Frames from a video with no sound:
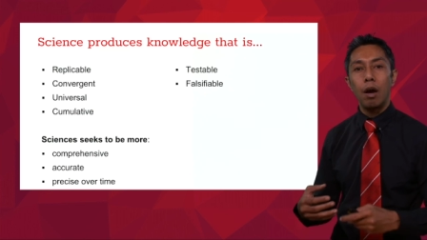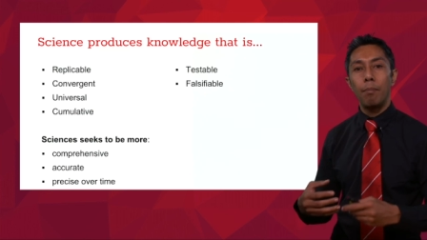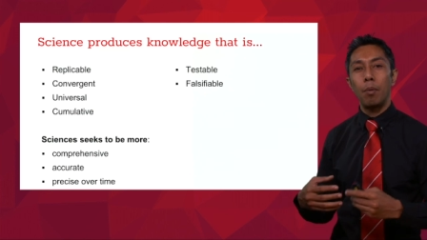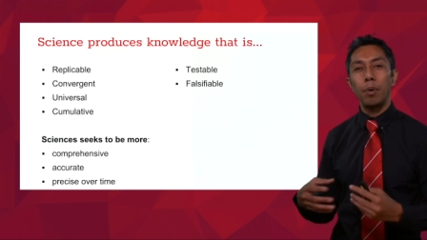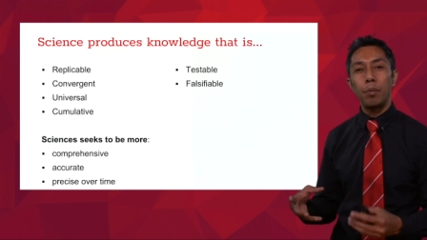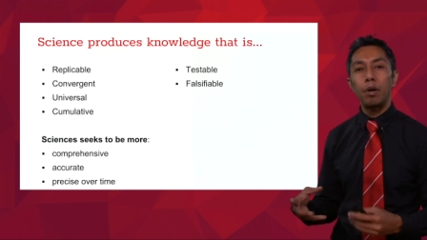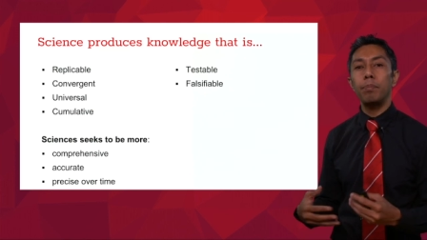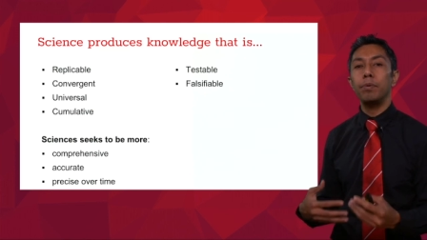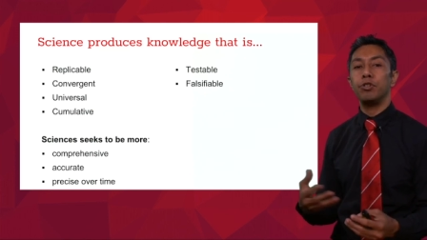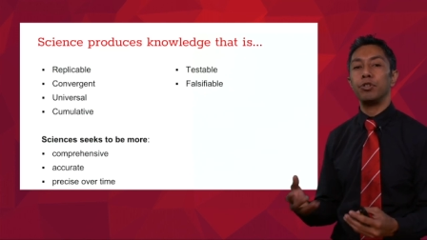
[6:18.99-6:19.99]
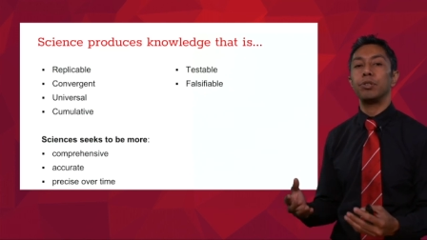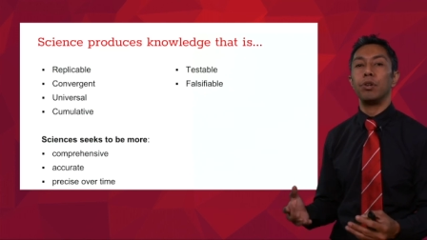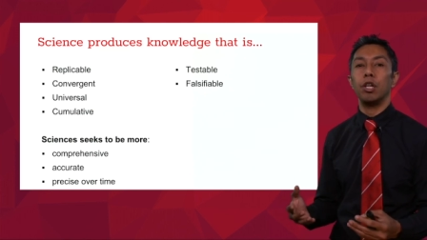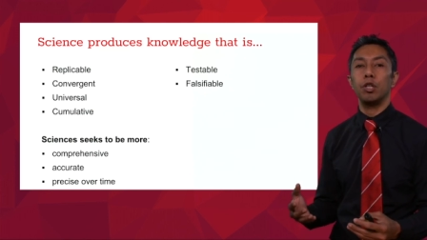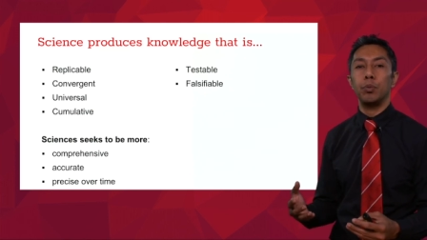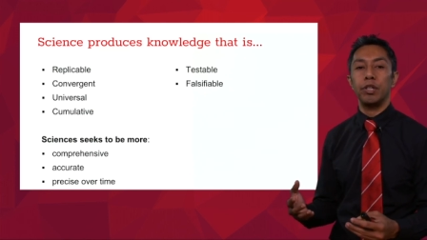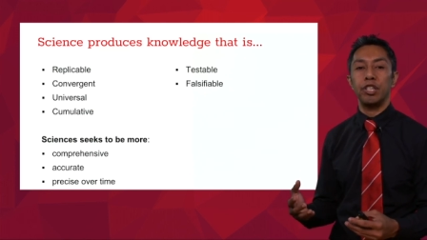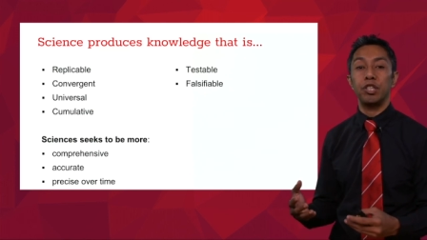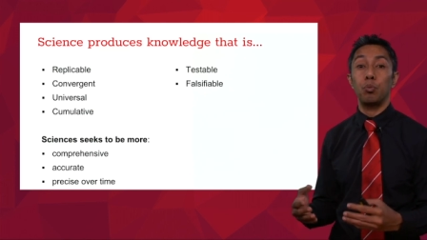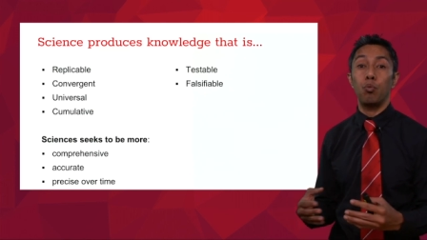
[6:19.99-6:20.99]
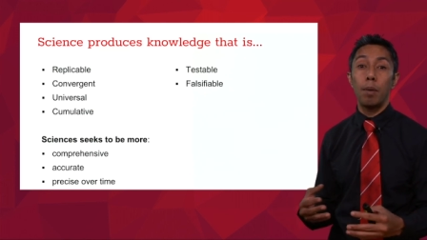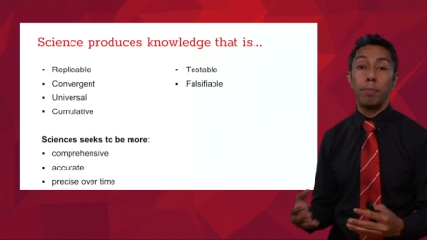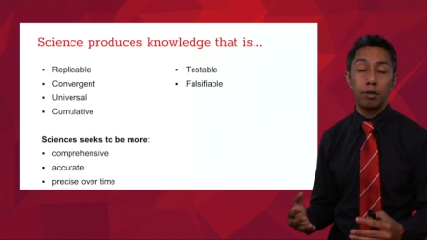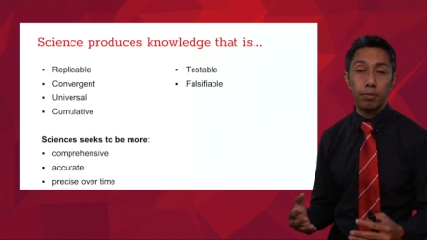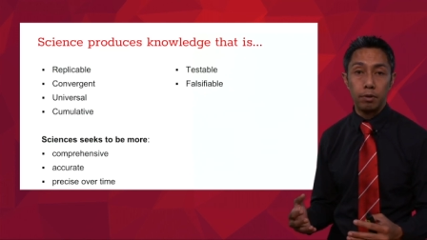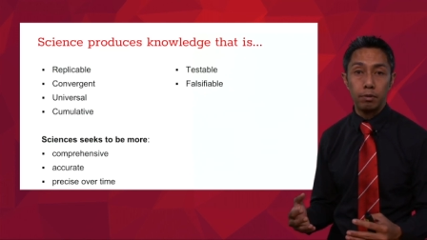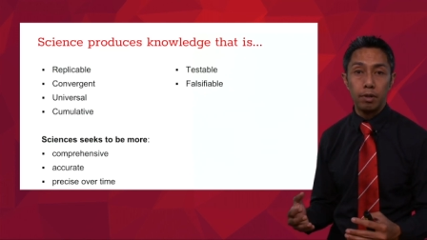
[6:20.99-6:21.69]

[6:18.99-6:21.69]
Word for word: But we want to produce knowledge which is replicable.